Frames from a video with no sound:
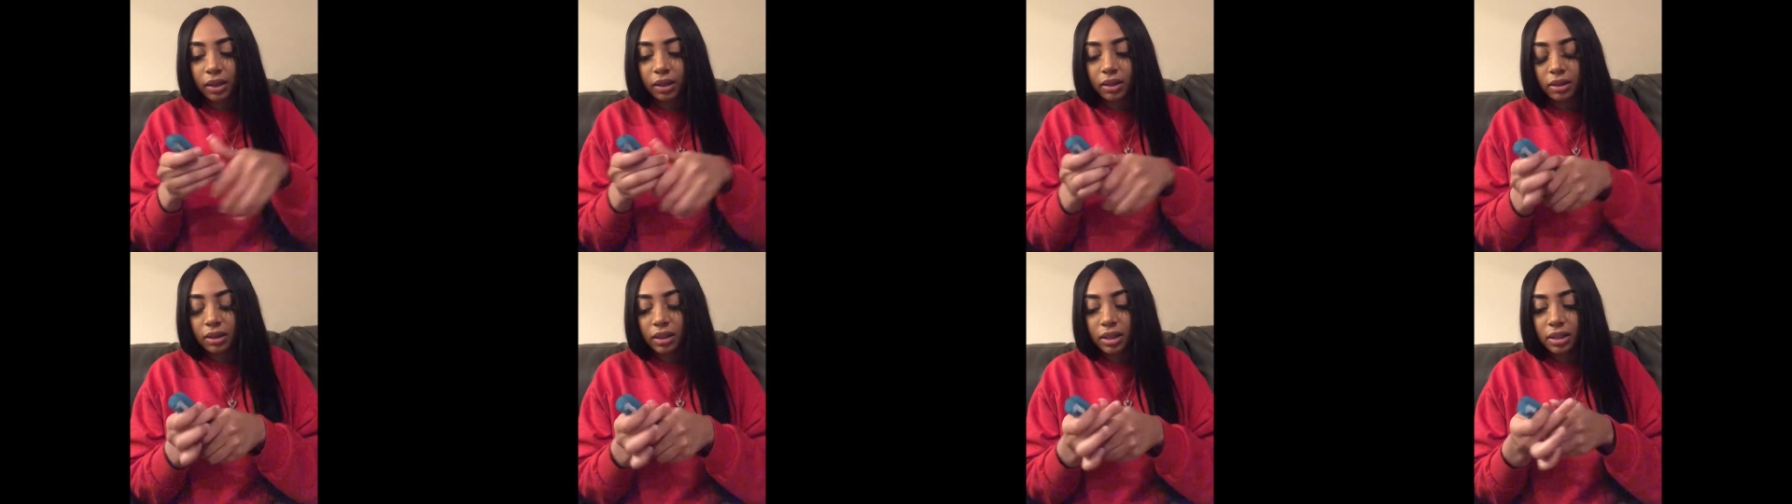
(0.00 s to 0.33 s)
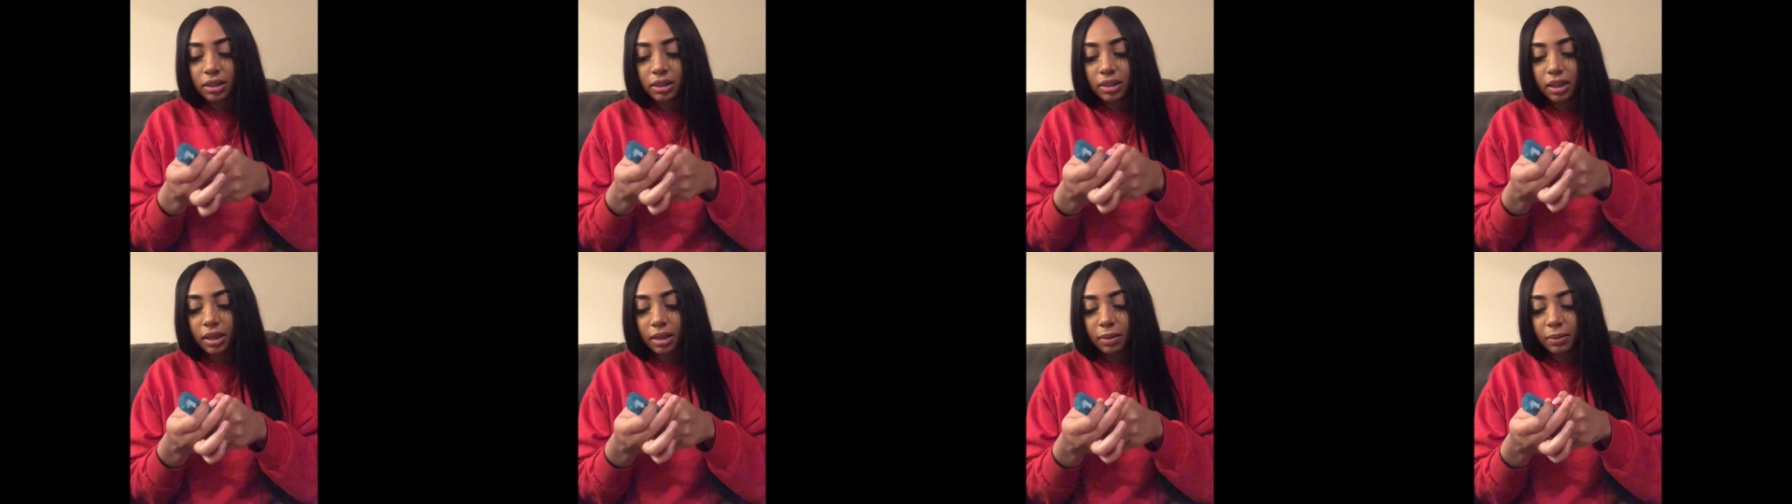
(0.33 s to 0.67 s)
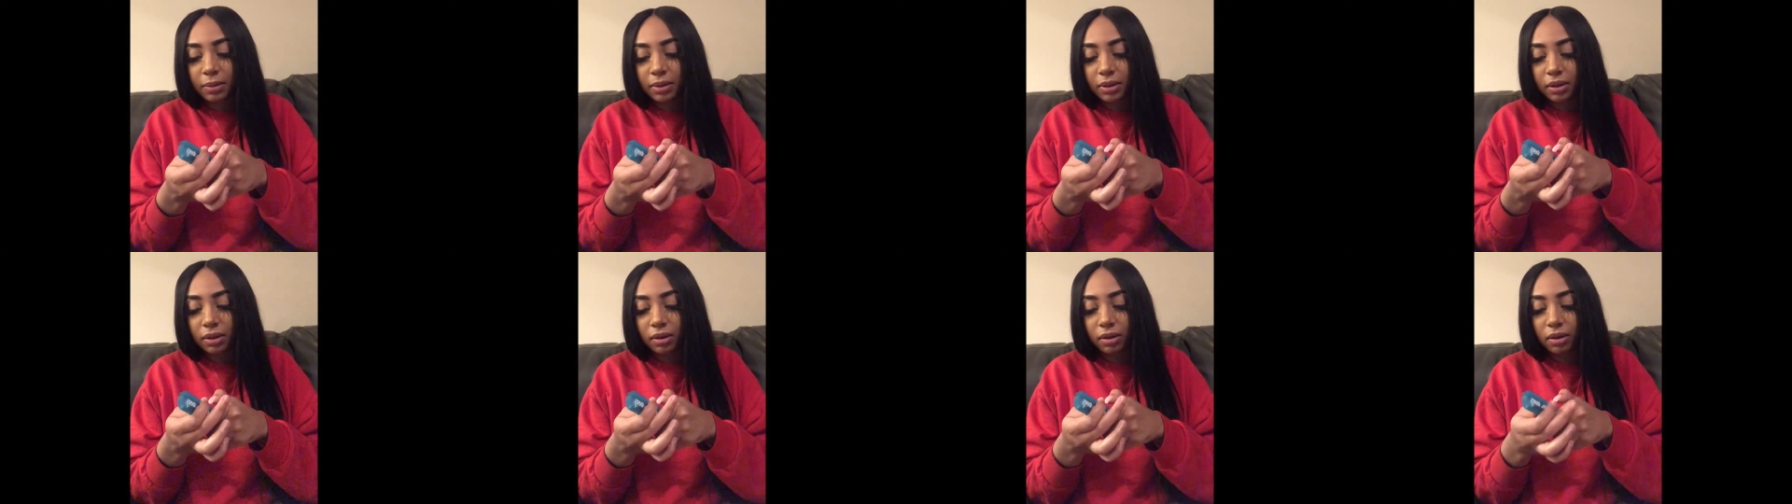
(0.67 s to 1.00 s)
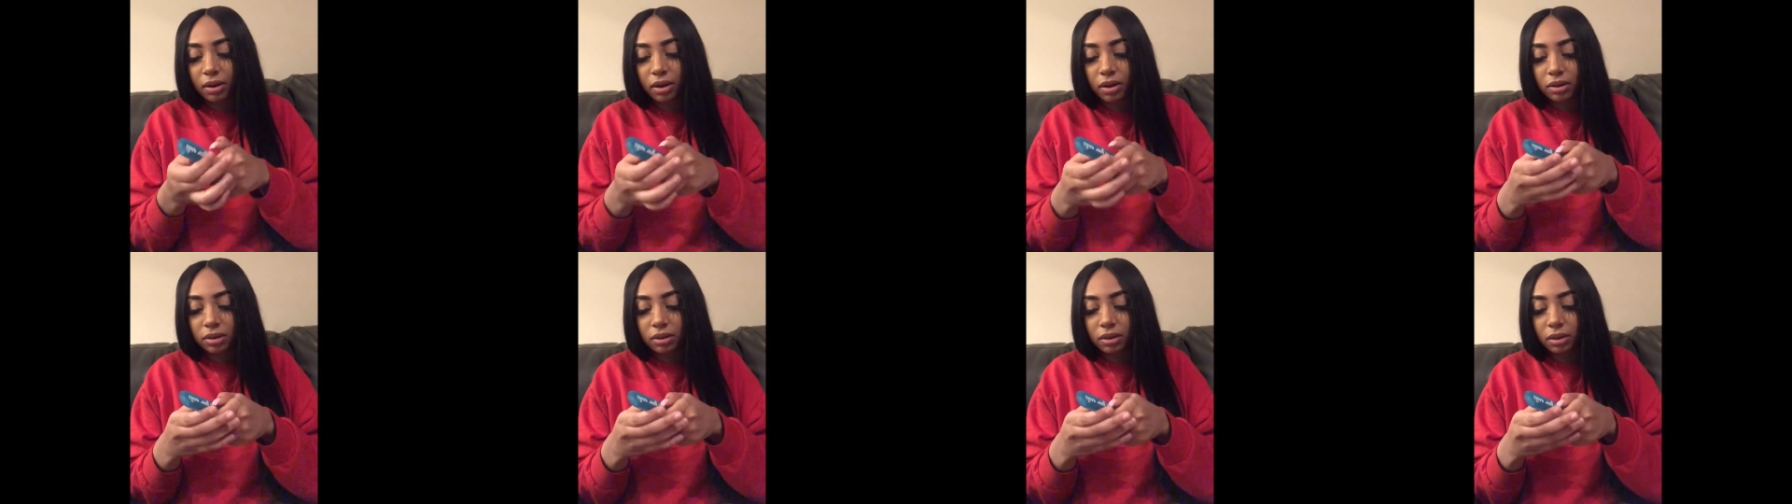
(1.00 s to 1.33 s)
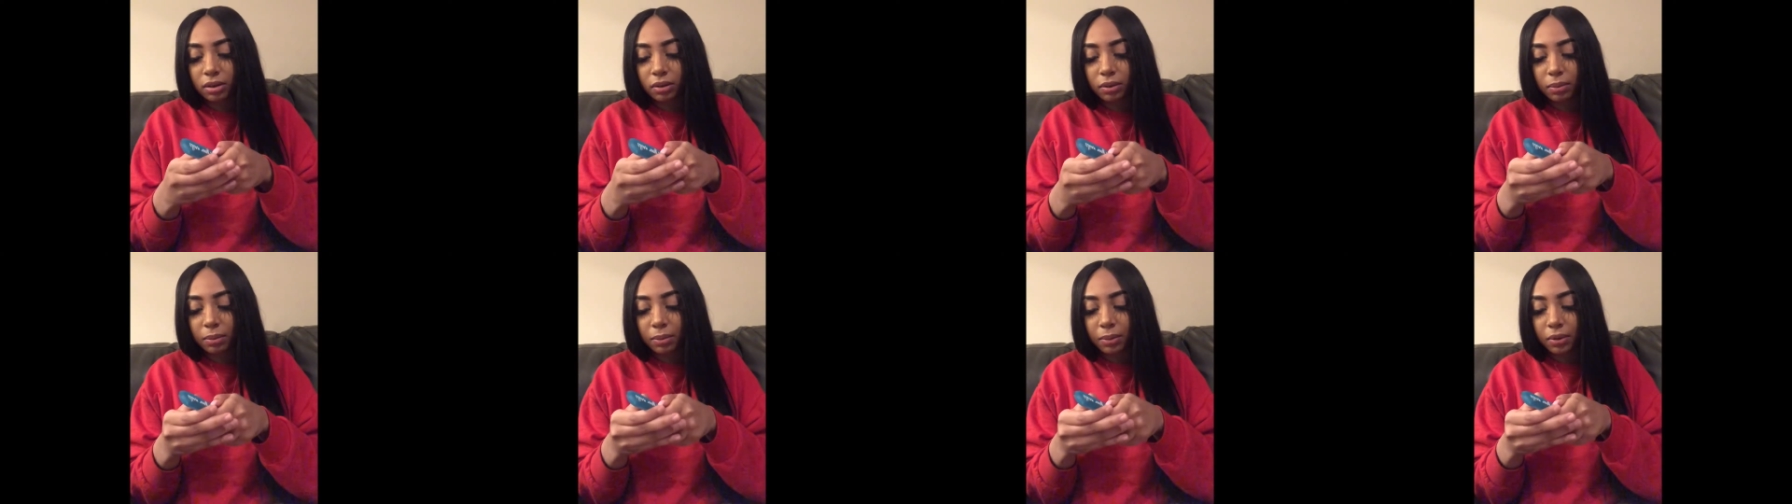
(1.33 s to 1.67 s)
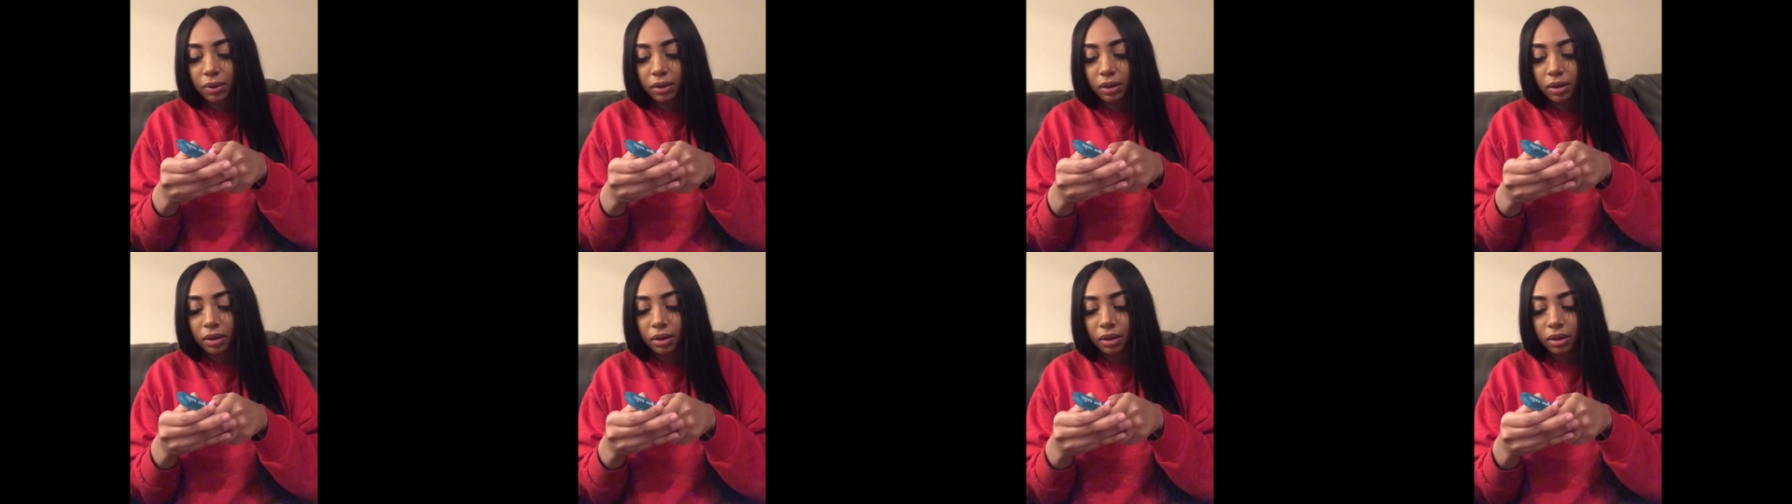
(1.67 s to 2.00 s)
this thing be so hard to open.